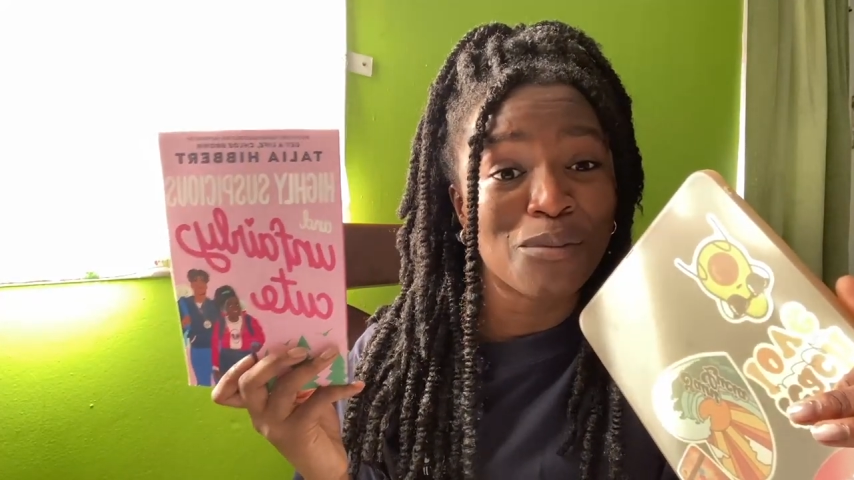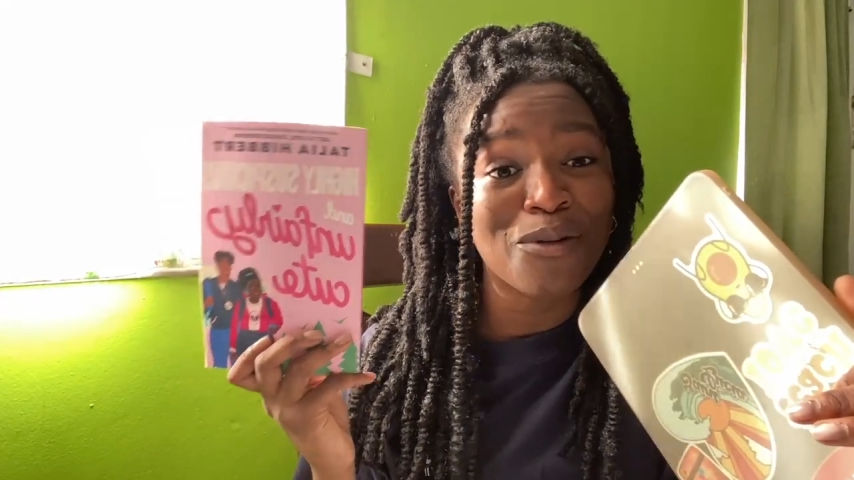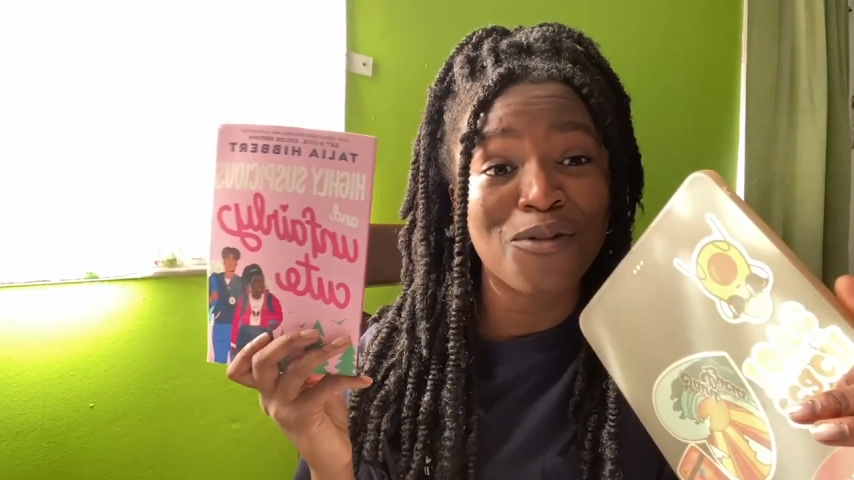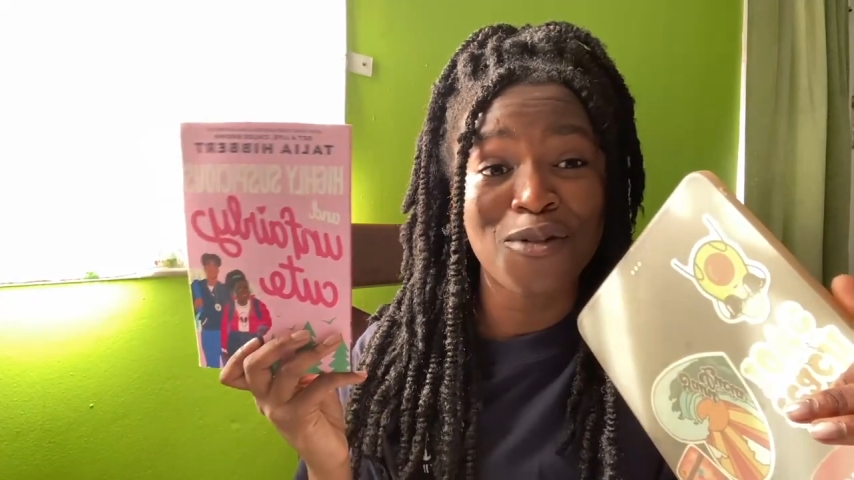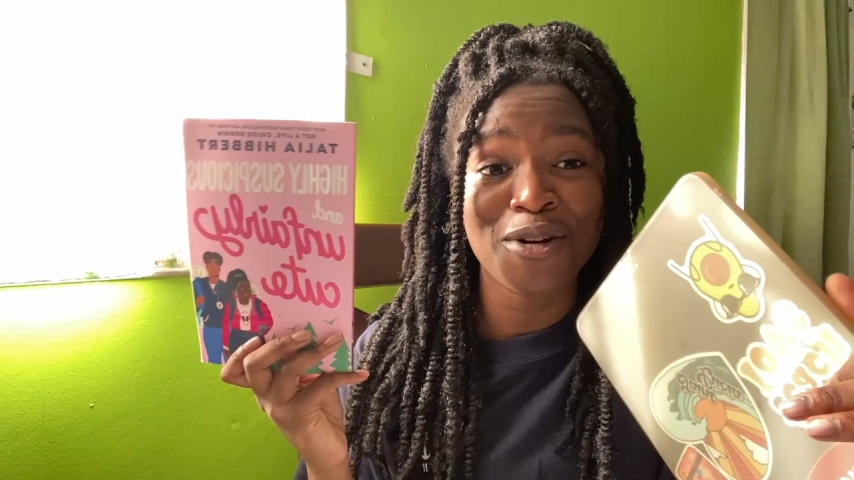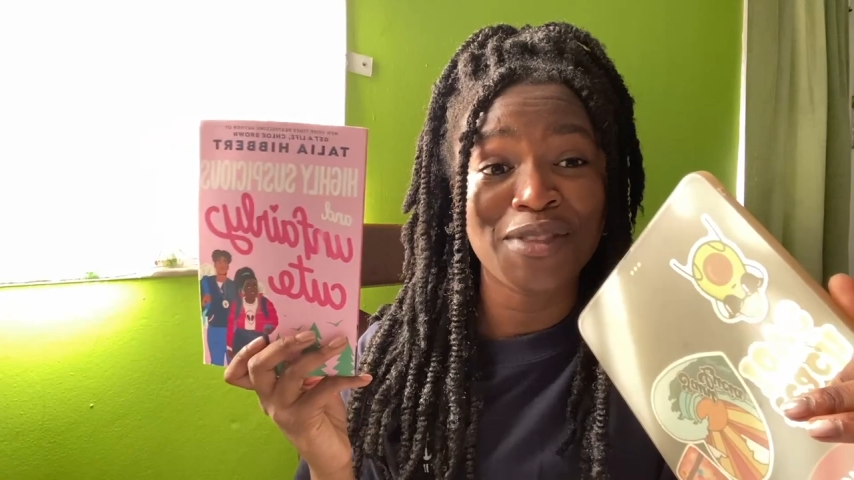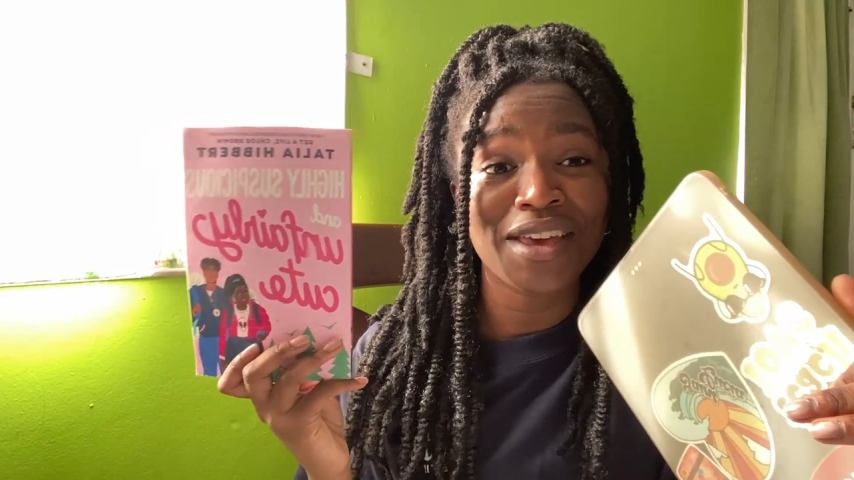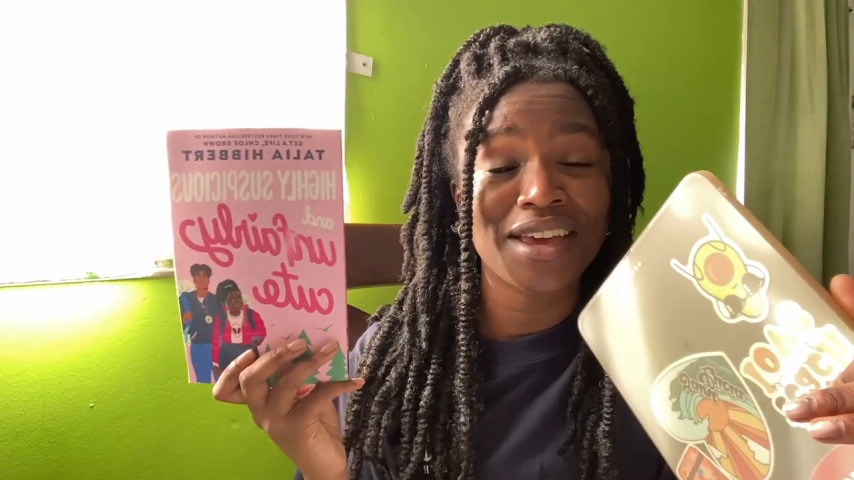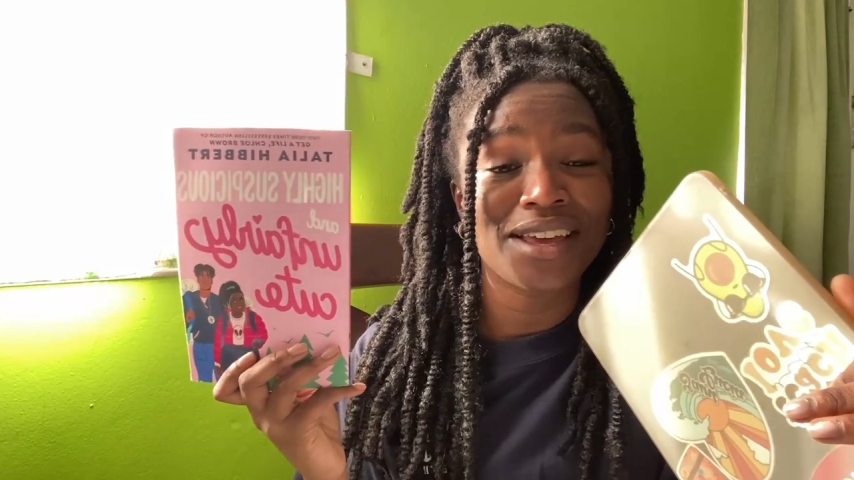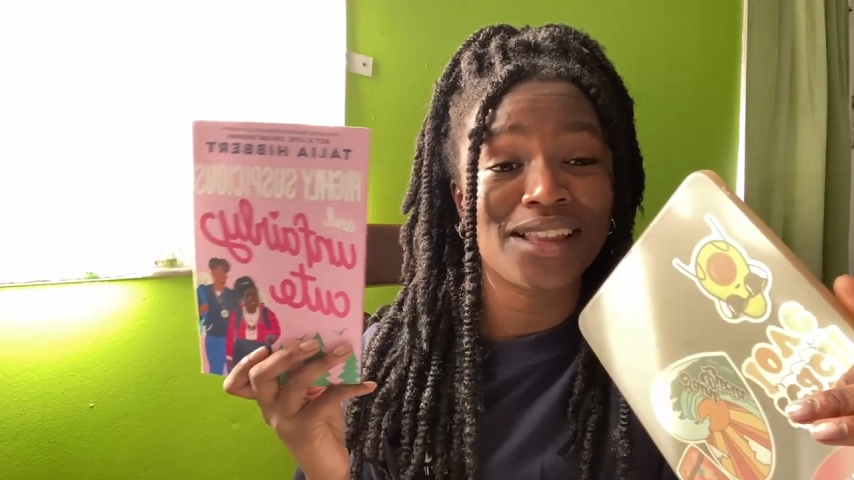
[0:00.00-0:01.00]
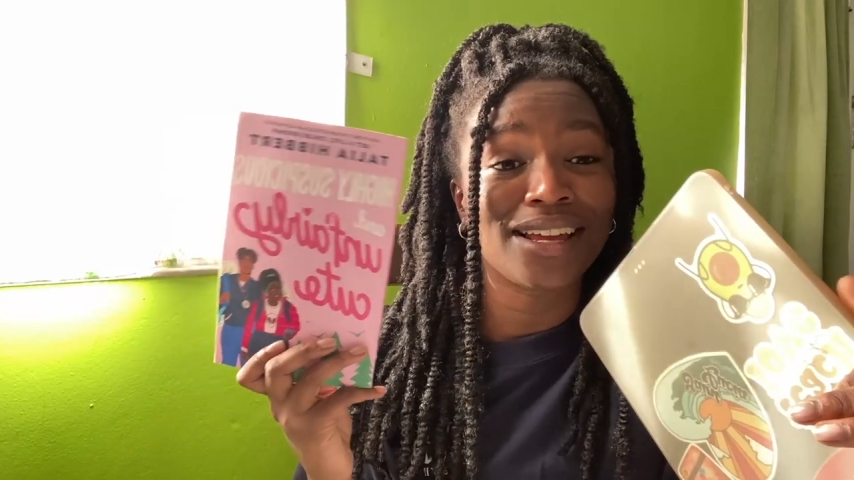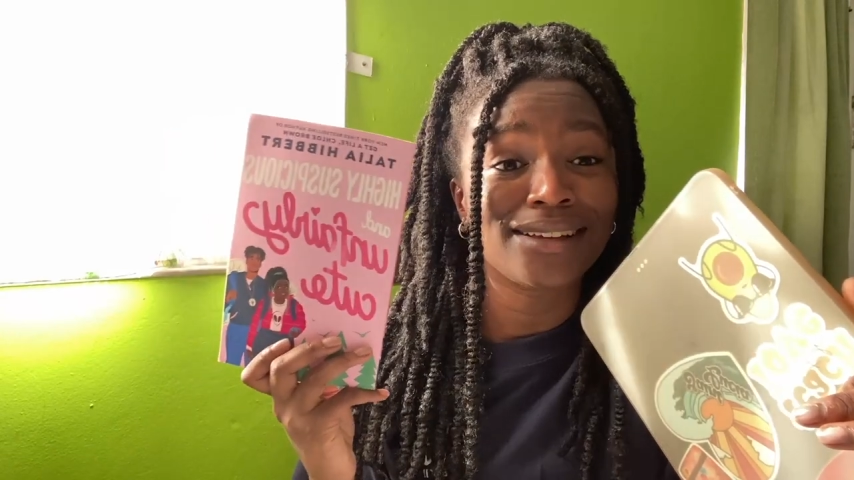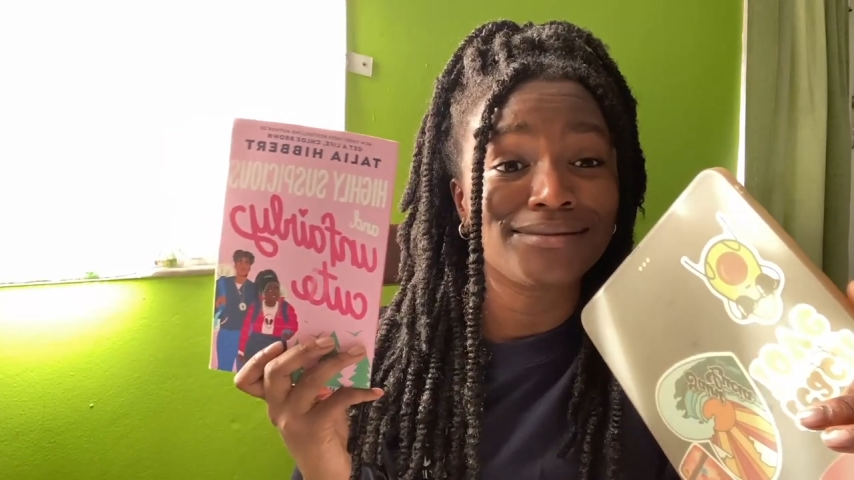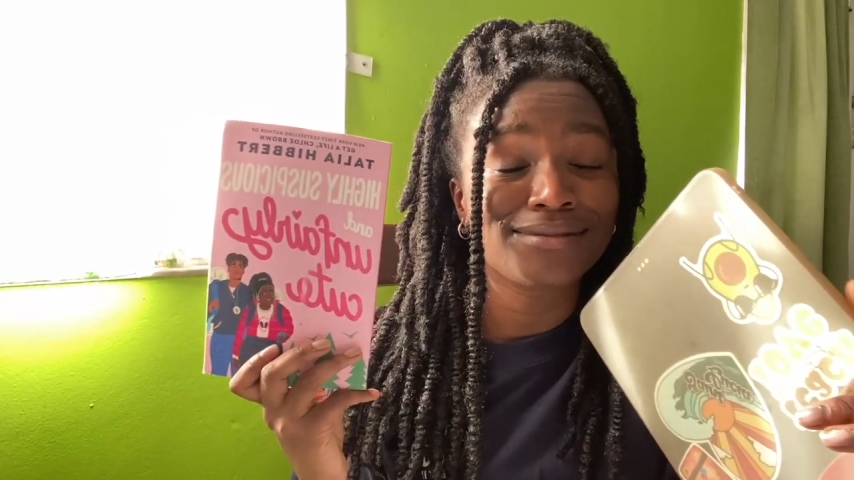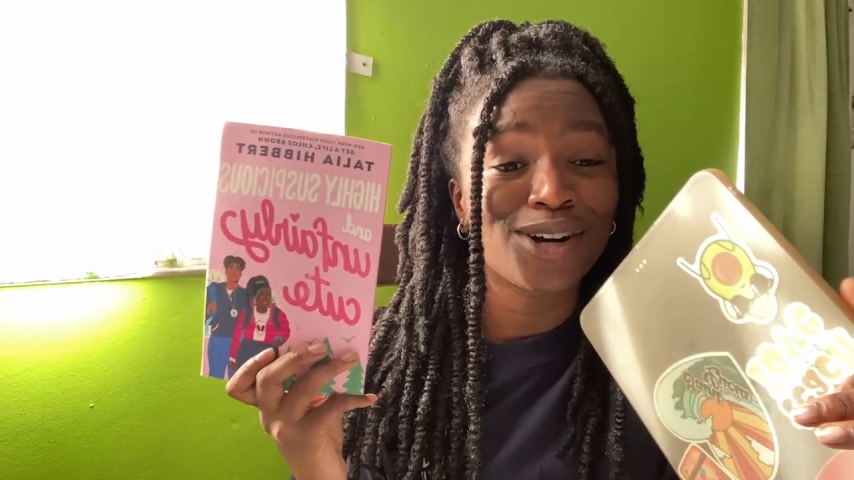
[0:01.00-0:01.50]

before they like